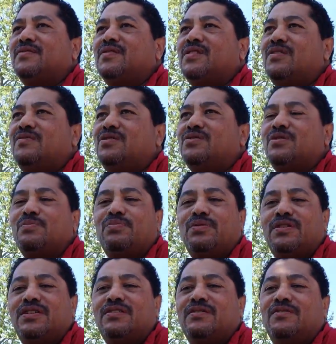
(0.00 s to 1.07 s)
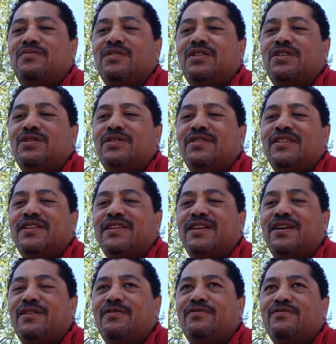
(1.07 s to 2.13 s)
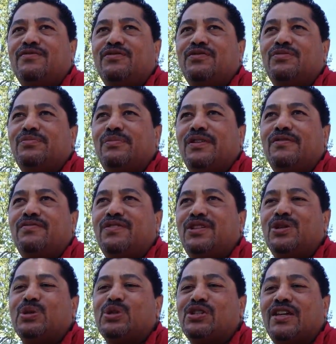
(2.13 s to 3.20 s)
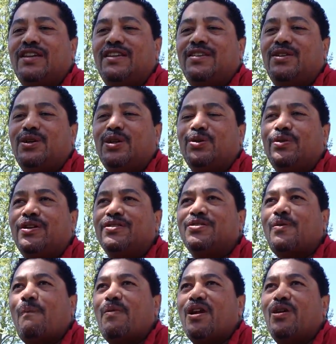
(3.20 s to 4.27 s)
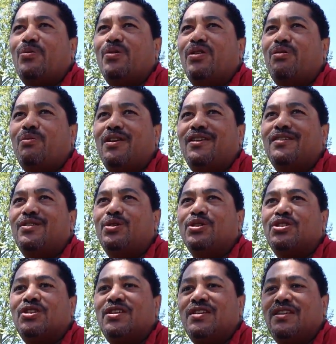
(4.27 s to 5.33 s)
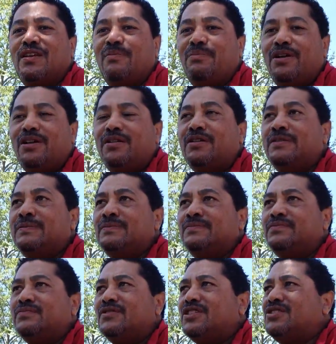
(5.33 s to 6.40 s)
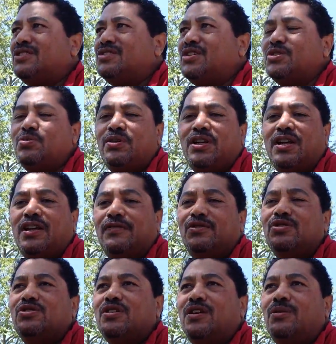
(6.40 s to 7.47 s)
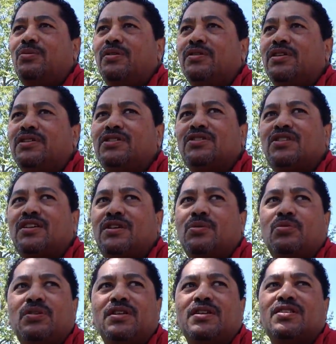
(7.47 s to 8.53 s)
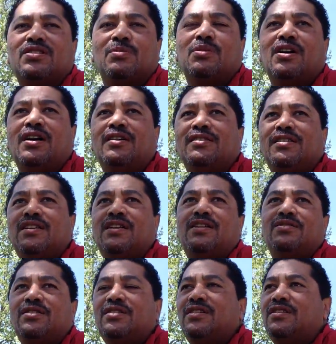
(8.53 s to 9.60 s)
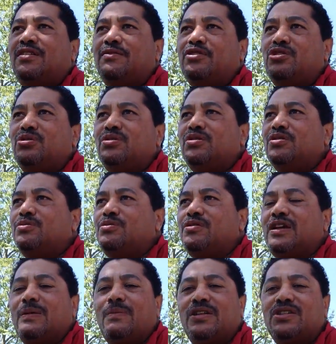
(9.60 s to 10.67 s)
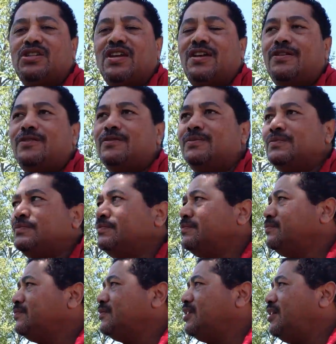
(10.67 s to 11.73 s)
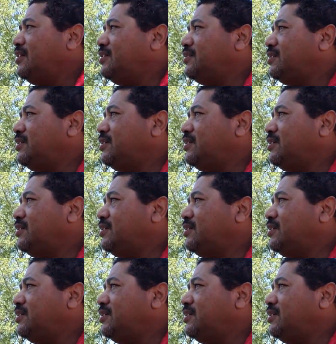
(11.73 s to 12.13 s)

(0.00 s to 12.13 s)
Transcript: give you some pretty good video and not have my video shaking all around. So bear with me, it's gonna get better. This is just what I have to start with. I just kind of want to get some content out there on YouTube, create my channel, and